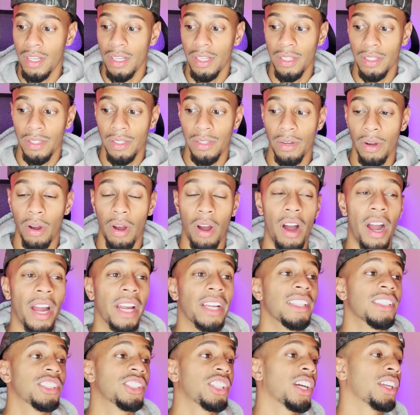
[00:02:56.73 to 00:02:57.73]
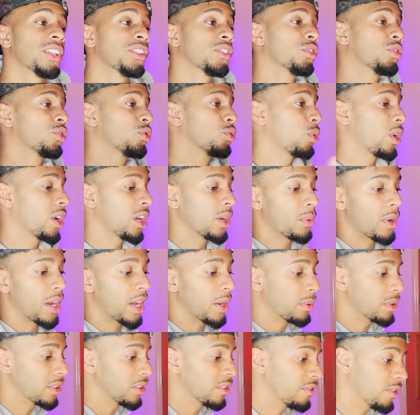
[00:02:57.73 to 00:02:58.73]
you know, hire chatters straight
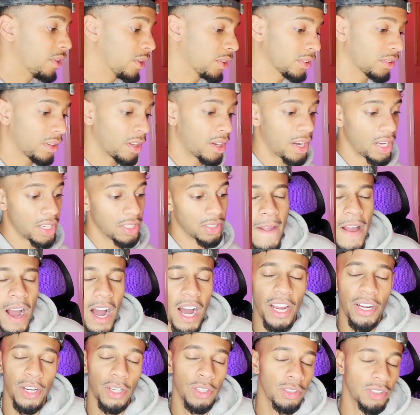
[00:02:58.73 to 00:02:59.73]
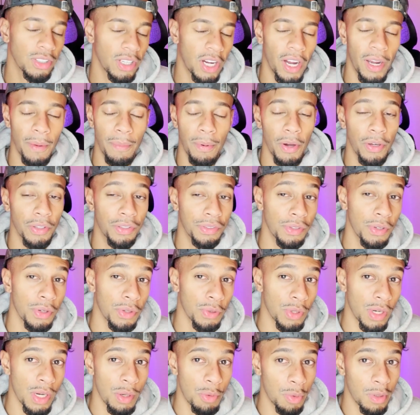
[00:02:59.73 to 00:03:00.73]
away when you first sign an agency, I personally
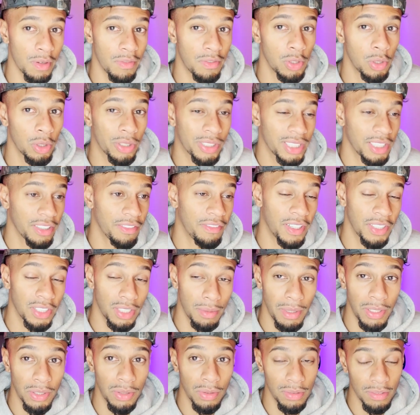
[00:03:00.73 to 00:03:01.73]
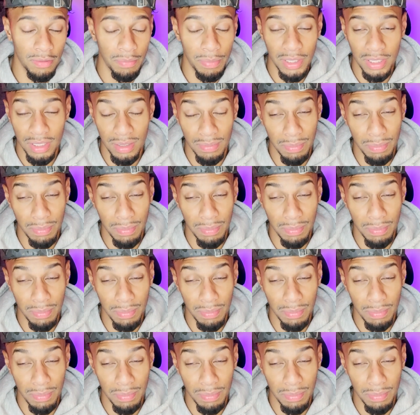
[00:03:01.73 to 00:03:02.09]
agree with it. If you look at the fundamentals of business